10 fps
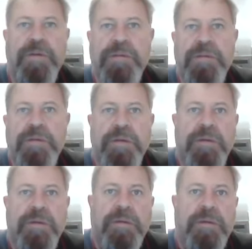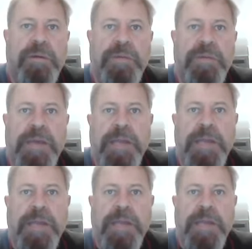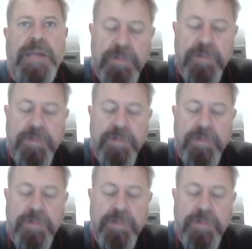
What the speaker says: And again, leopard